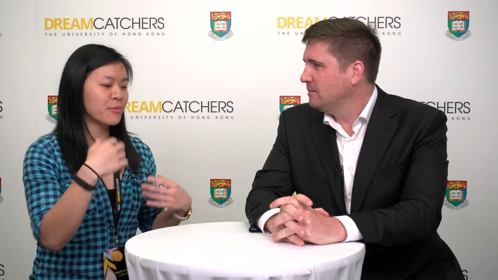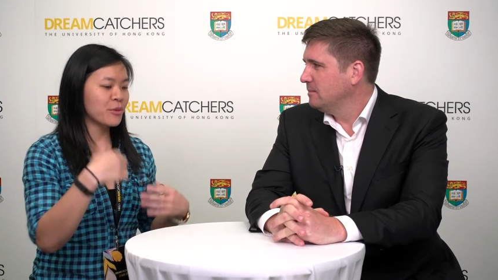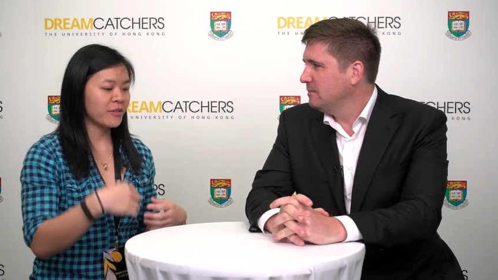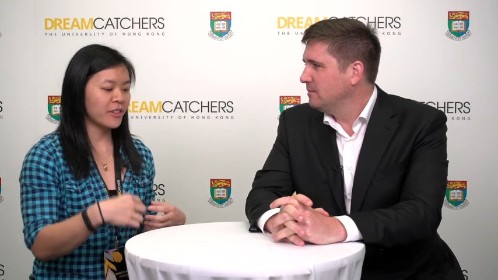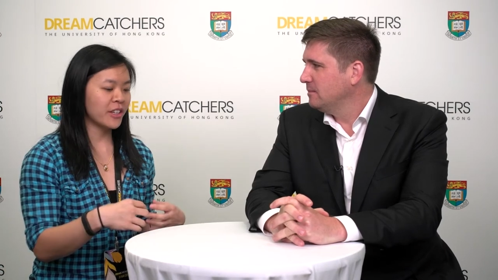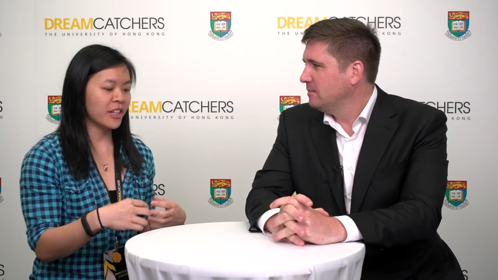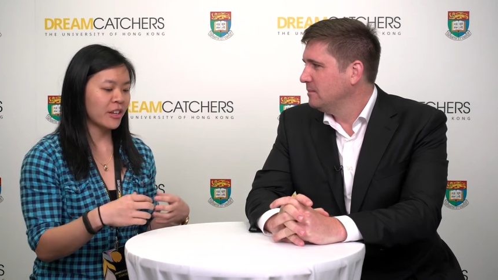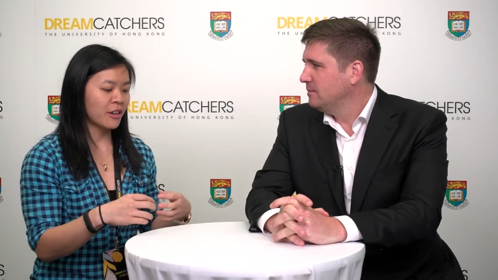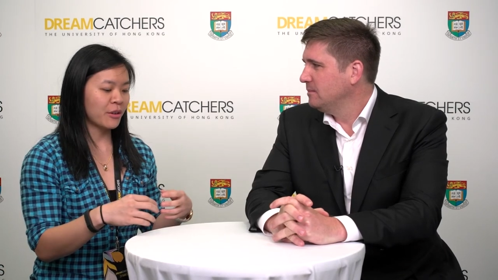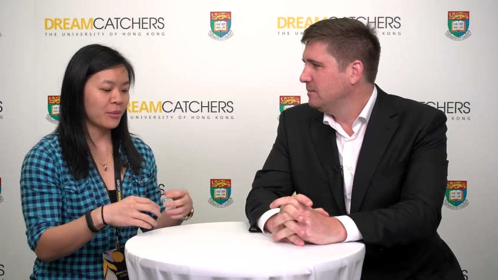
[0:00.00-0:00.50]

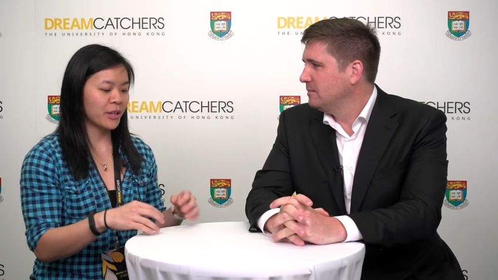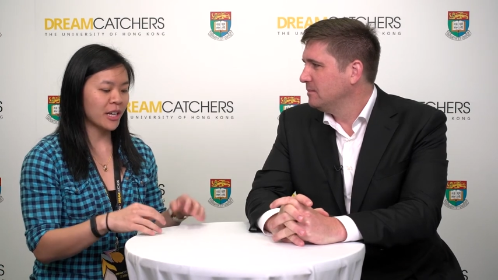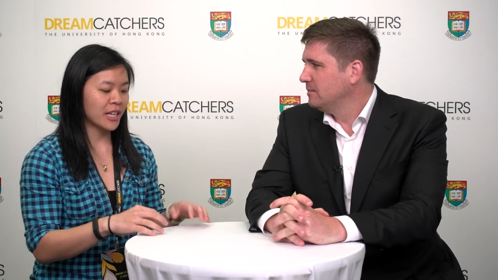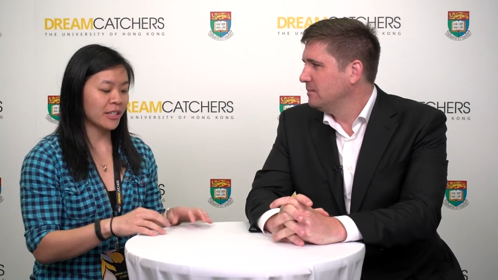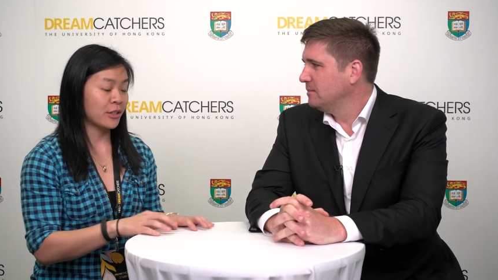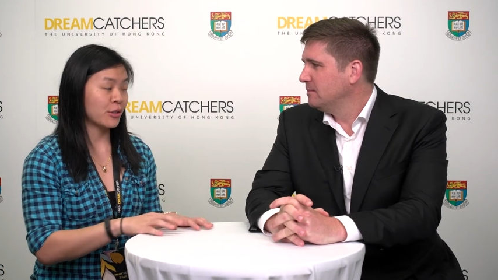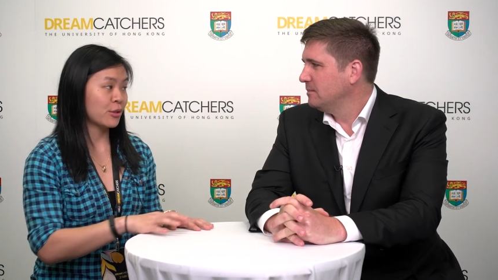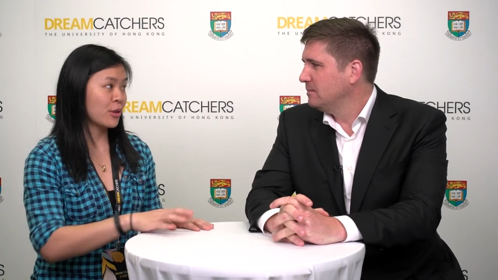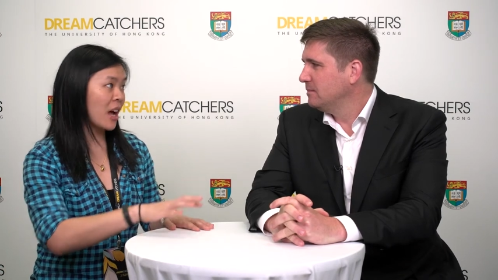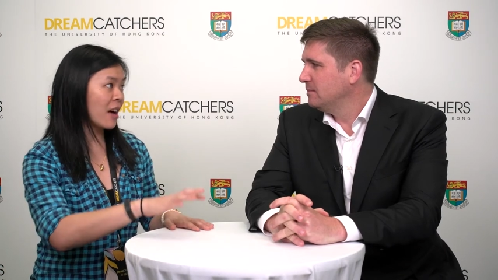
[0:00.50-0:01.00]
Speaker 1: moving here, we
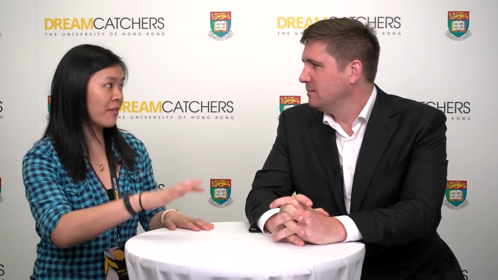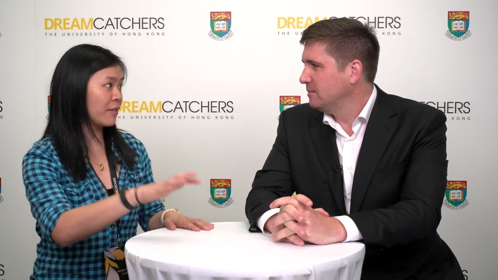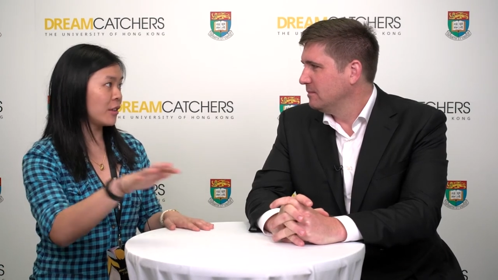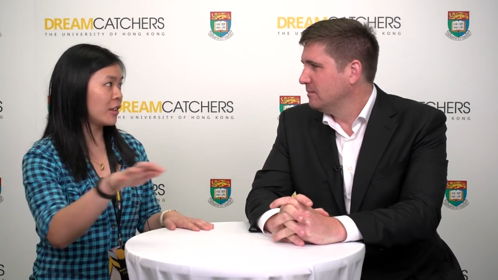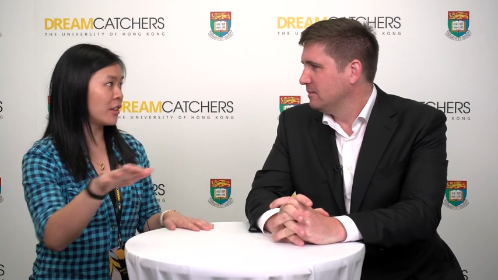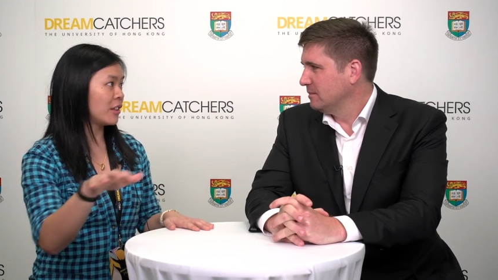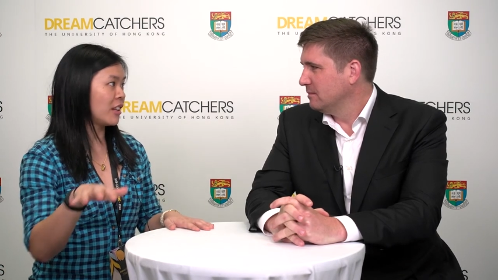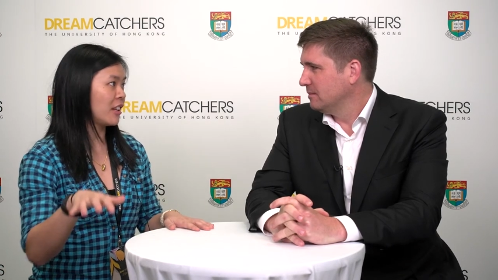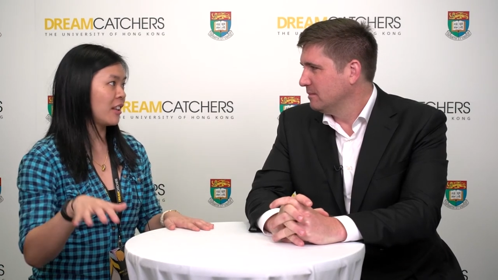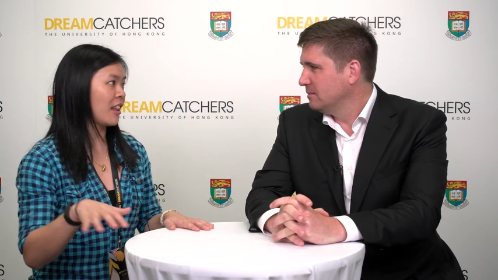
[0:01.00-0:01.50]
got to
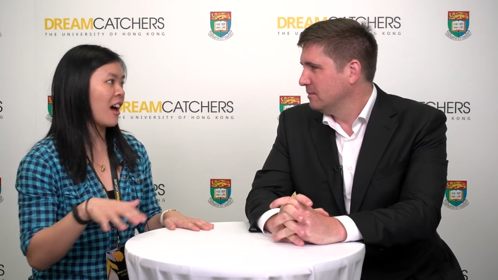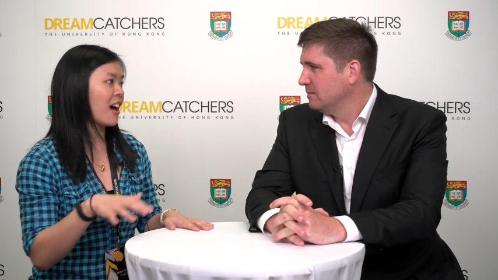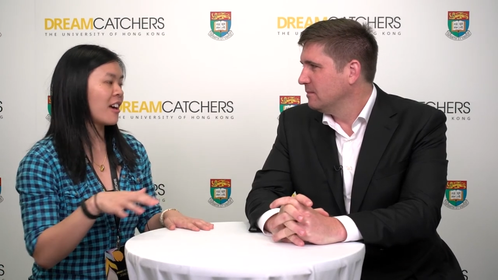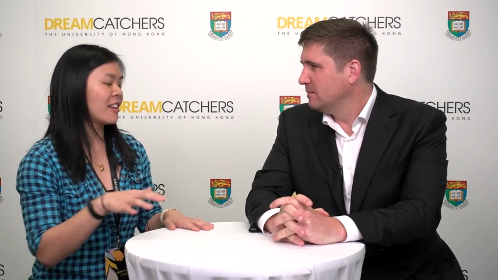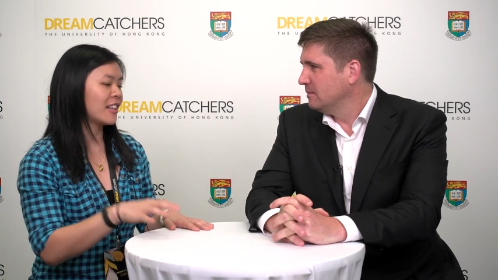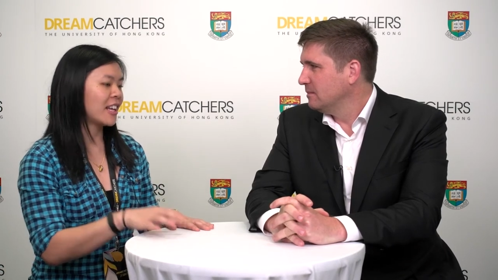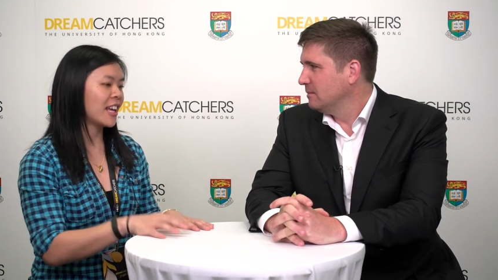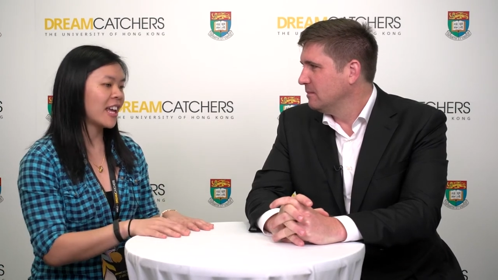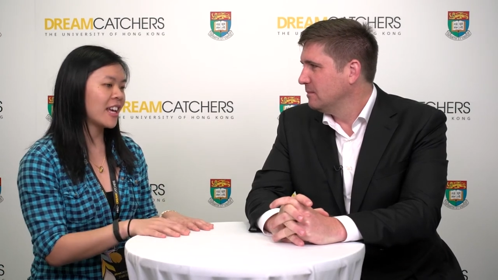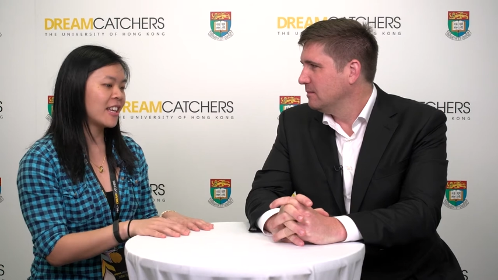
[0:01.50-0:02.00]
travel a
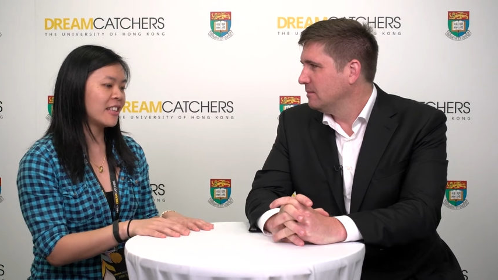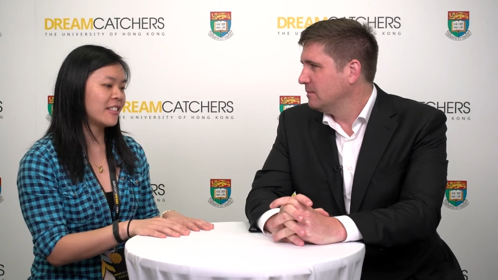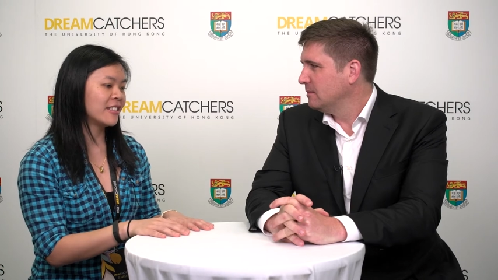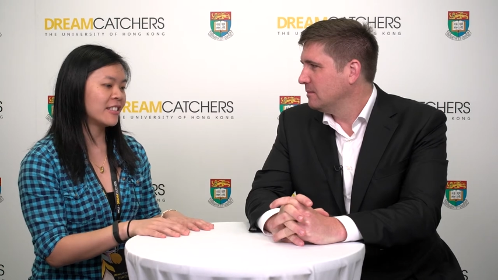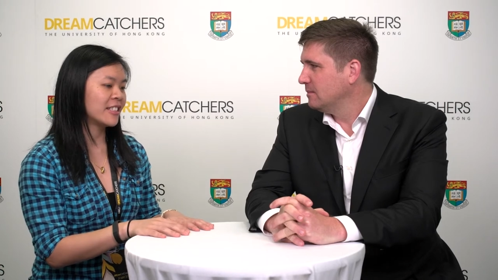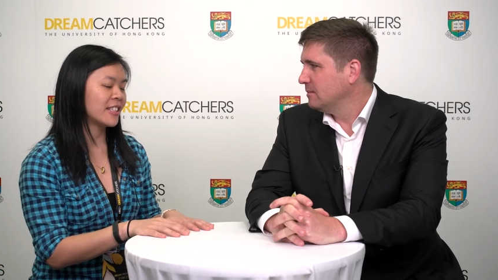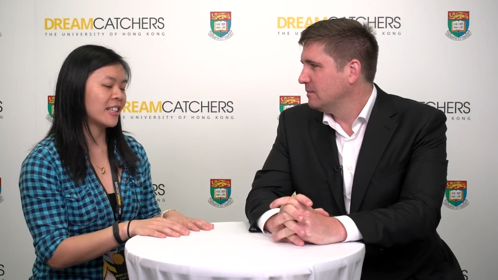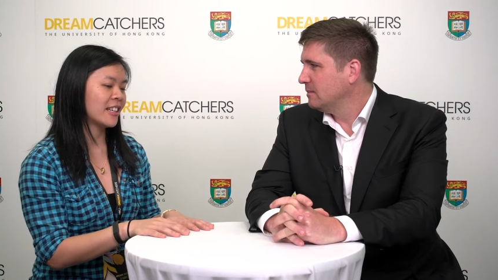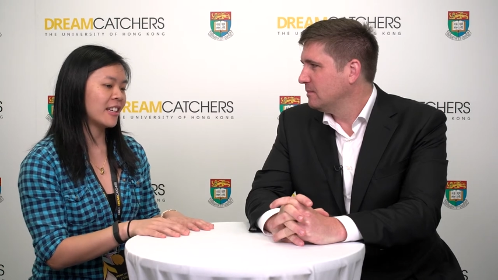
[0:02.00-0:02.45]
lot, and